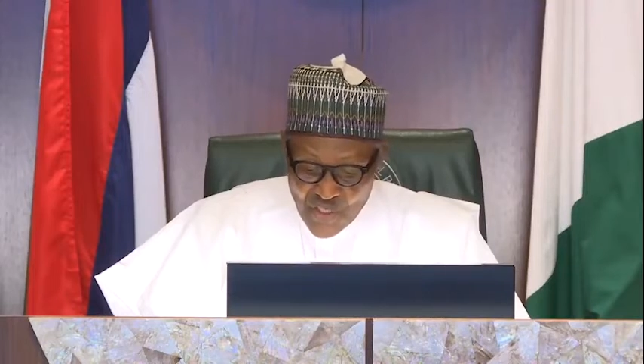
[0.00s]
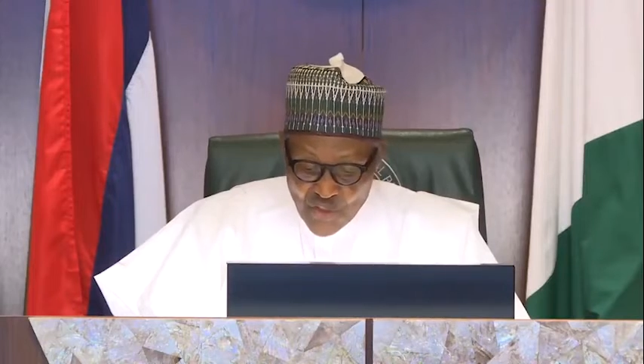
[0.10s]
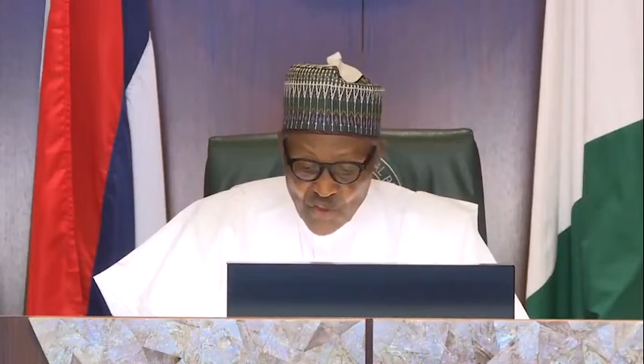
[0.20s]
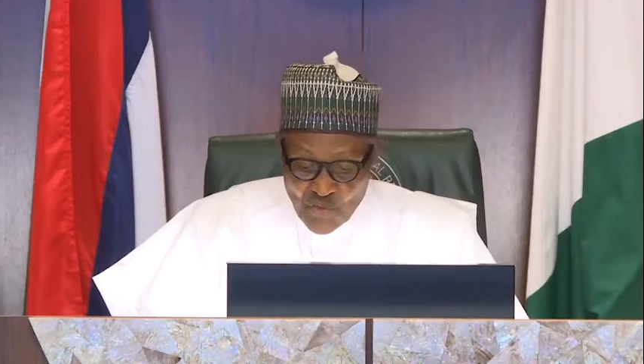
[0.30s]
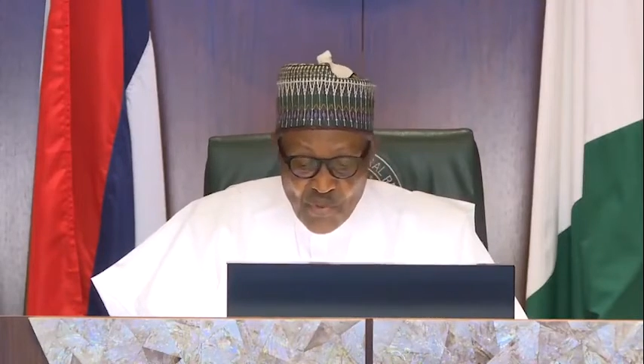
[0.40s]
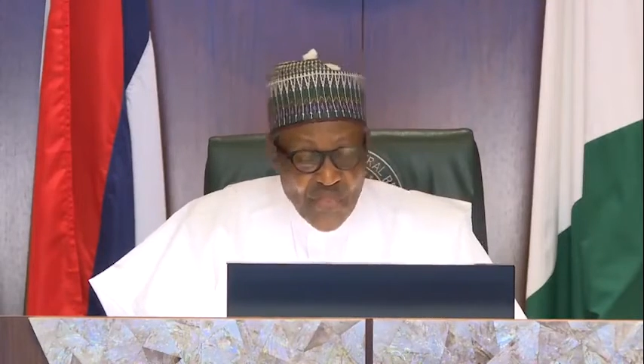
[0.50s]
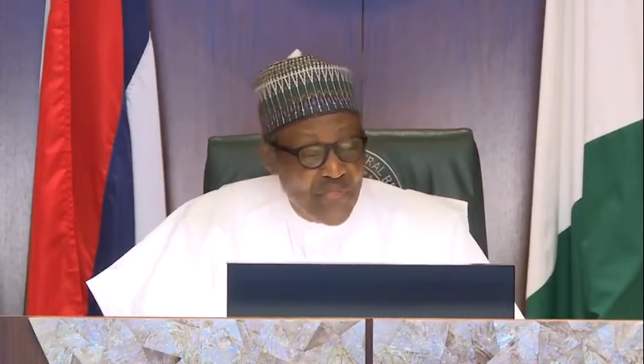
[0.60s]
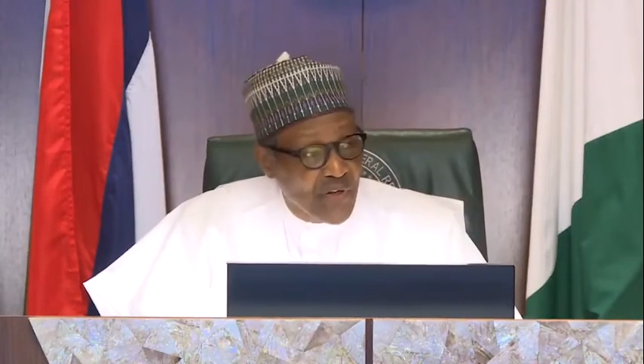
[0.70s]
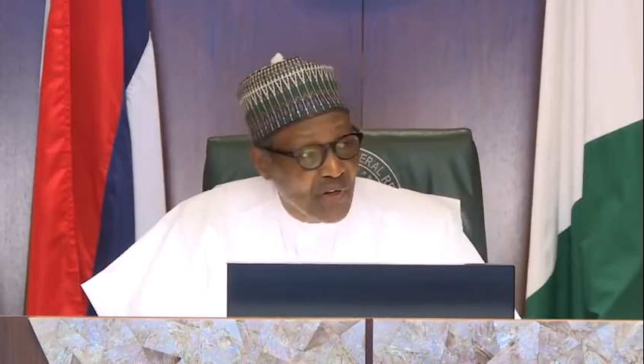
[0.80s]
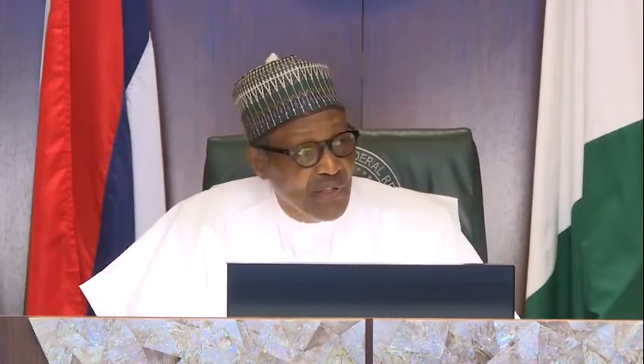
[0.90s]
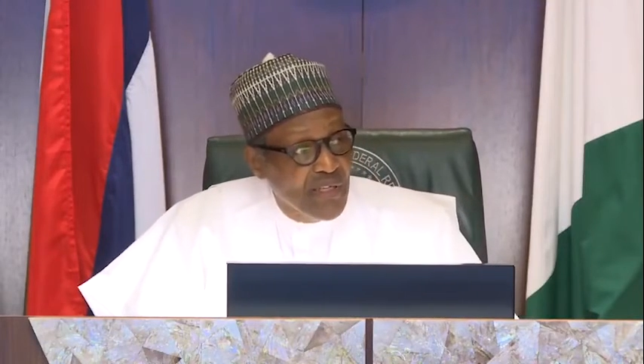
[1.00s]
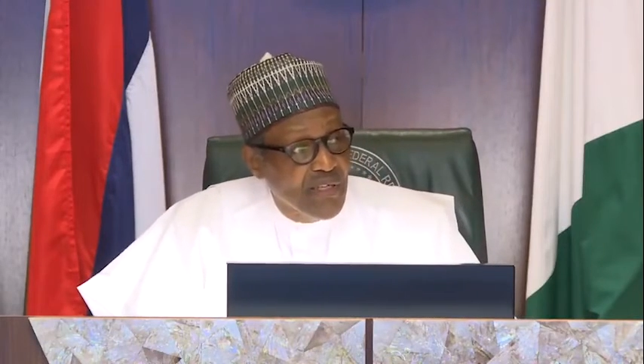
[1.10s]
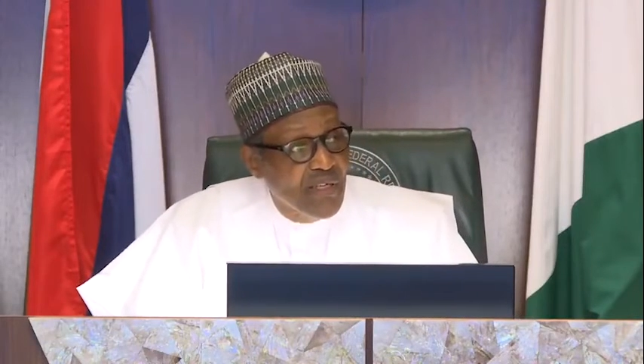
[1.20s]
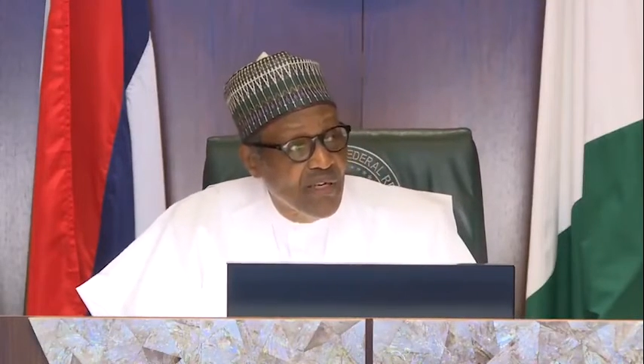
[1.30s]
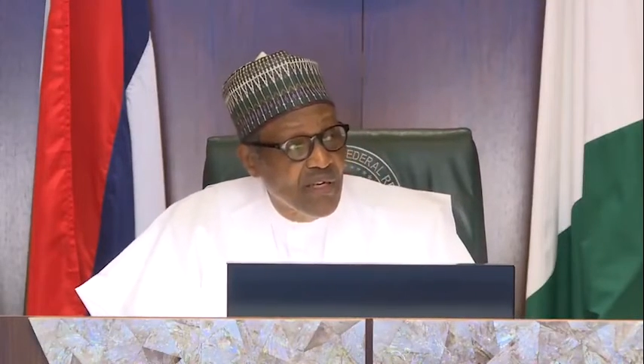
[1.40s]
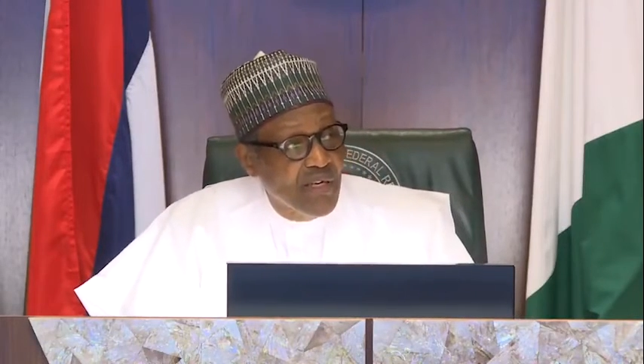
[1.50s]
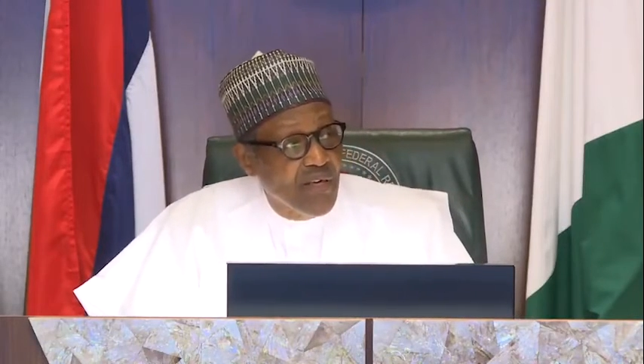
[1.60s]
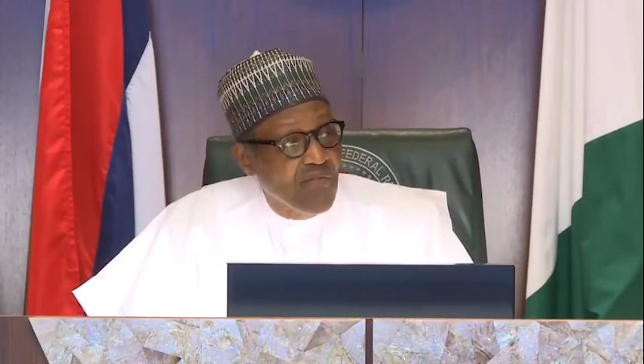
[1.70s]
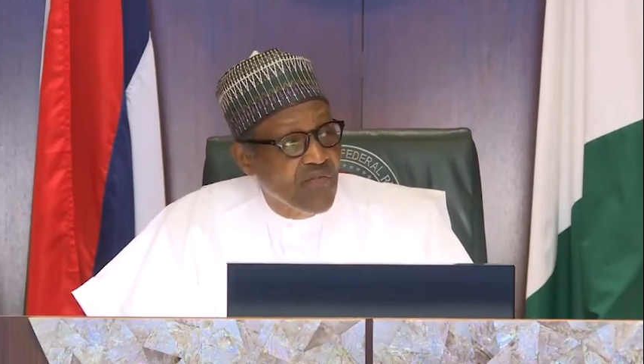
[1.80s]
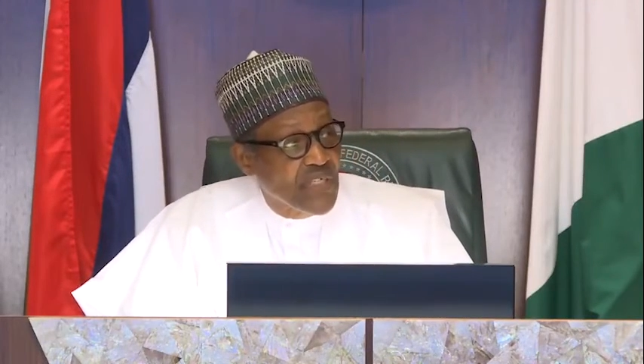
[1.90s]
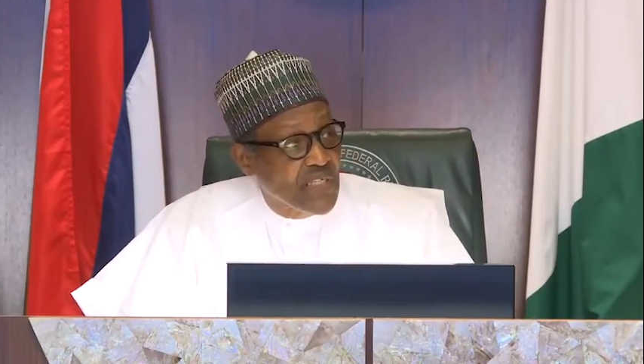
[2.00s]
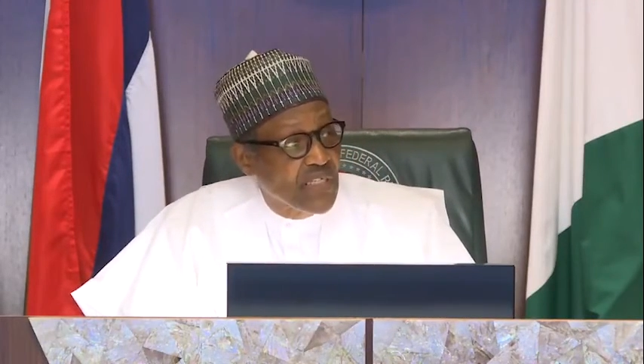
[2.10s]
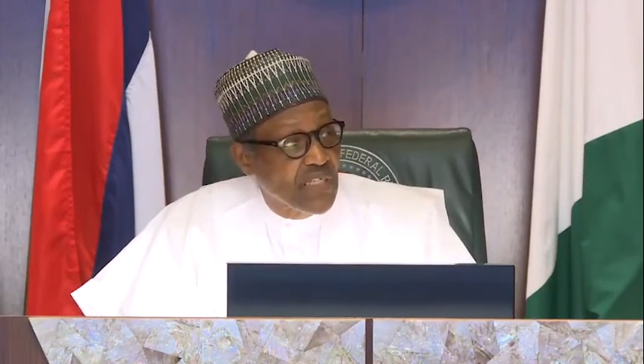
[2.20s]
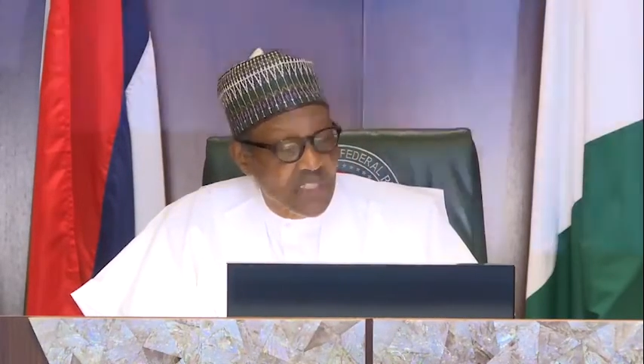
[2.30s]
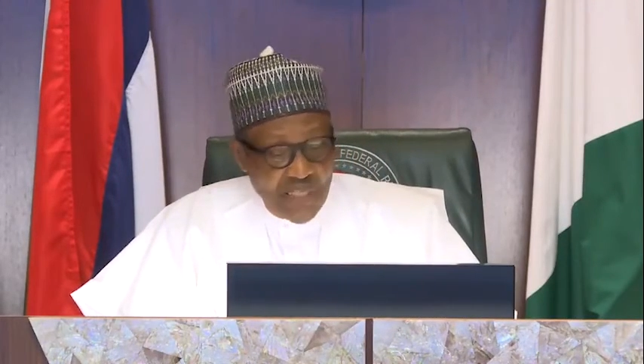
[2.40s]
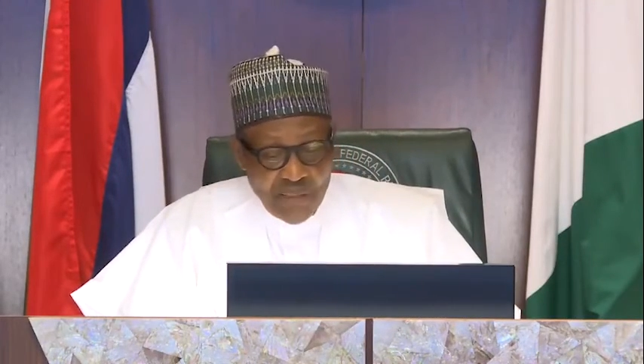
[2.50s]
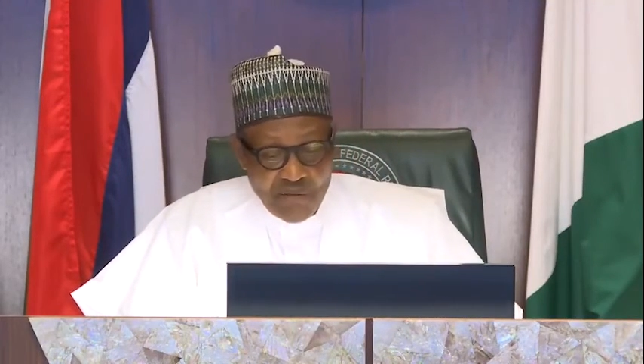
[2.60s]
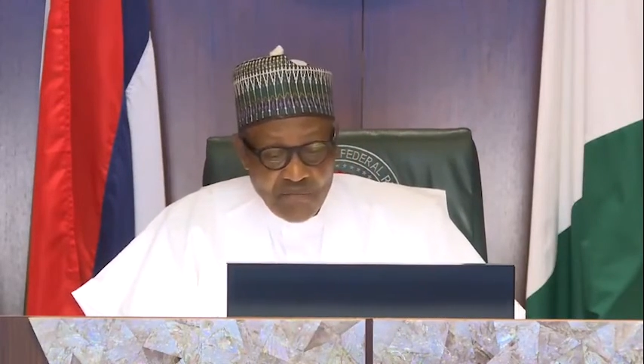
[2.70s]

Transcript: should be thoroughly investigated.